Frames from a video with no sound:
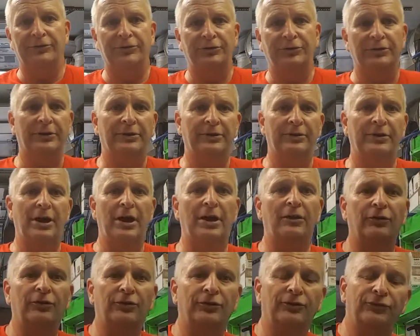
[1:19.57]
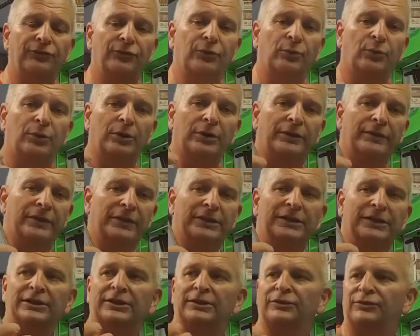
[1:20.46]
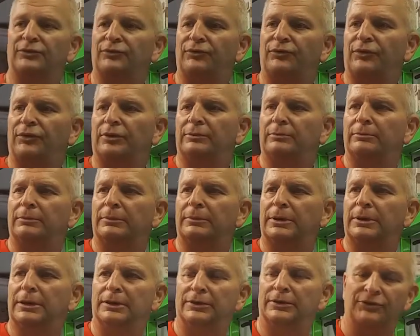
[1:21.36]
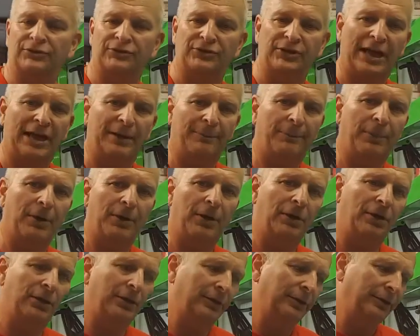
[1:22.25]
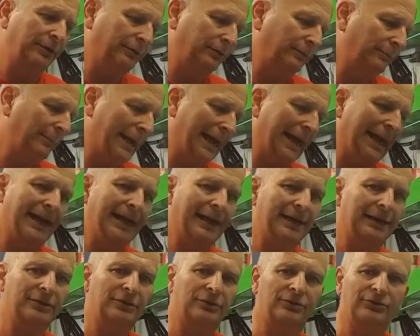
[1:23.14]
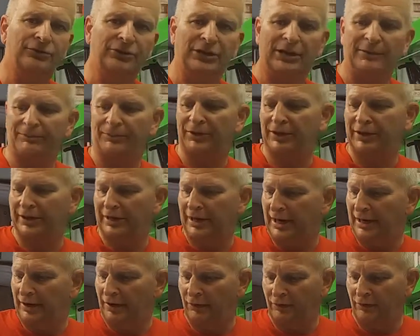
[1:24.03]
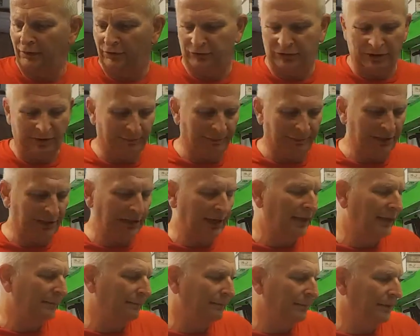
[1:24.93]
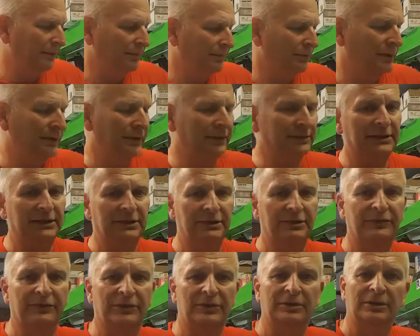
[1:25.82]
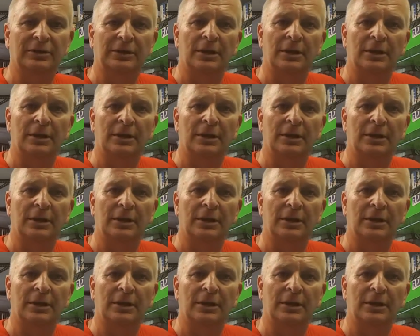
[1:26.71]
$200 for one of these from Snap-on or Mac or something, and I know there's going to be a lot of people out there that